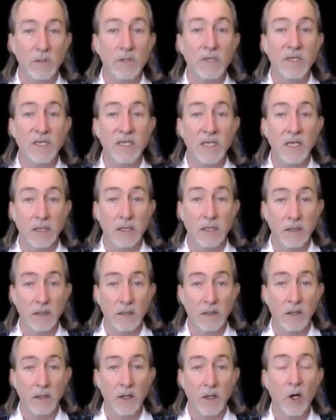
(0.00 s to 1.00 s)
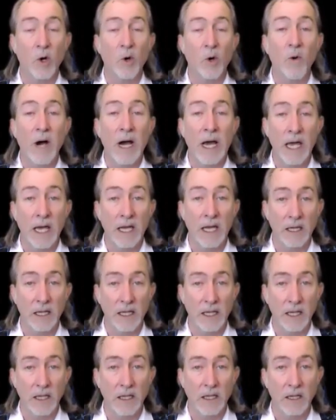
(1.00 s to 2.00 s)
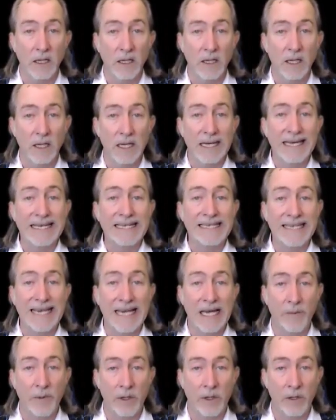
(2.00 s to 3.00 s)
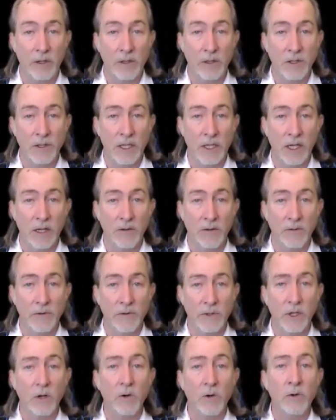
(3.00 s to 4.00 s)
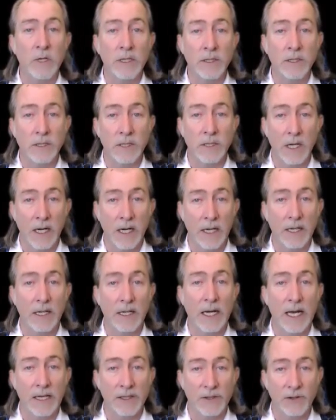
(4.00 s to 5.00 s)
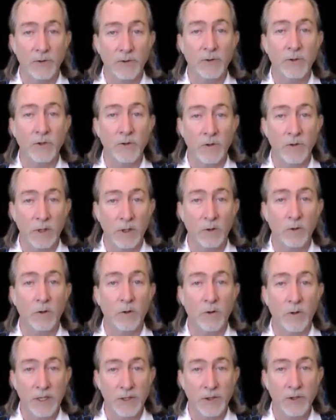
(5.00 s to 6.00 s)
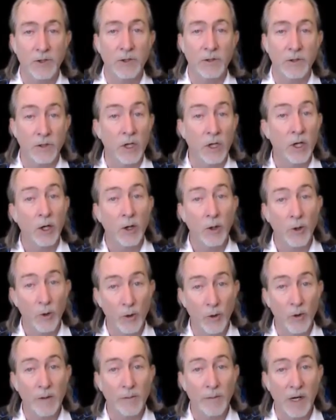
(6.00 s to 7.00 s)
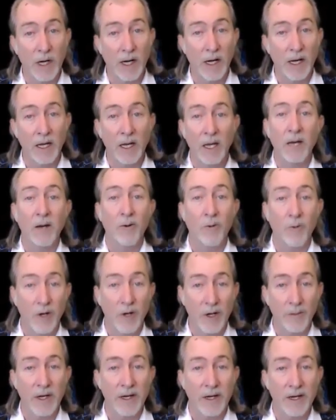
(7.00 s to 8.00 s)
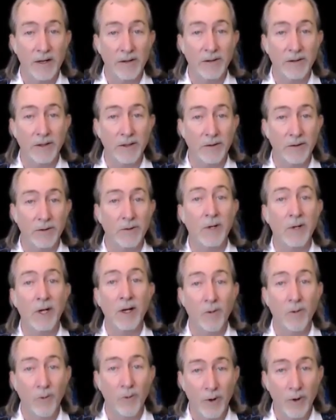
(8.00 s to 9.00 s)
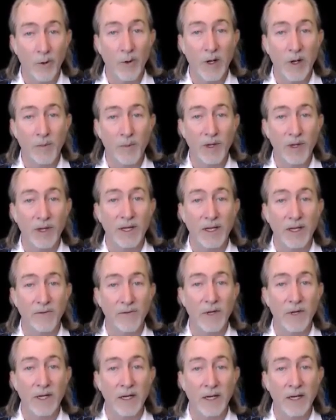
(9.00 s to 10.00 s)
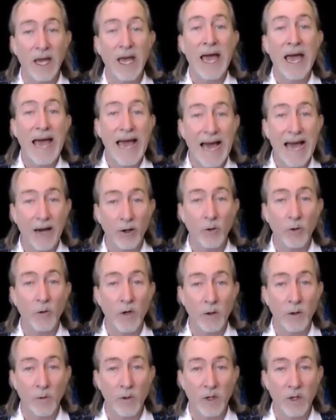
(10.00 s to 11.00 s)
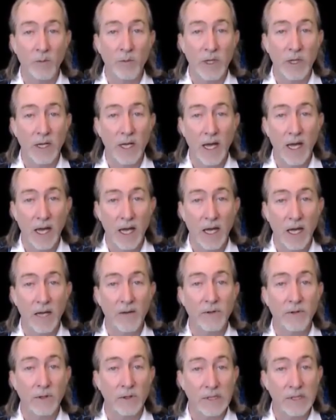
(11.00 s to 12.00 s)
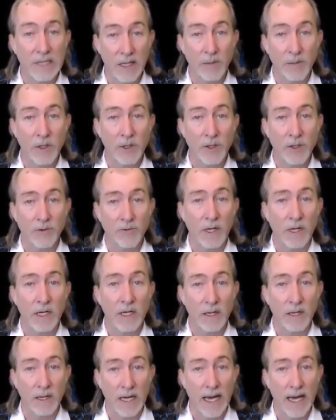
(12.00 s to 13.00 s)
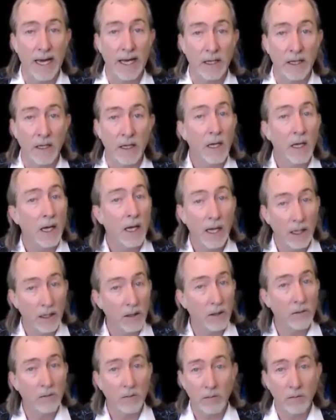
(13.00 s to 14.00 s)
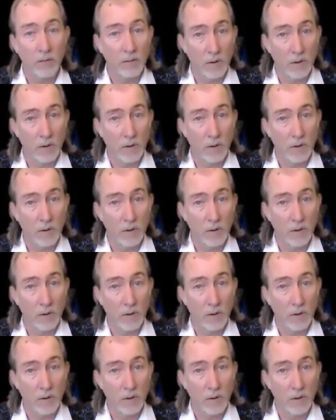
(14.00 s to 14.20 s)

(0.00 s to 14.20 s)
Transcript: Sit quietly, examine ourselves, go inside and ask those critical questions. Who am I? What am I here to do? What do I believe in? How do I want to behave to demonstrate that? And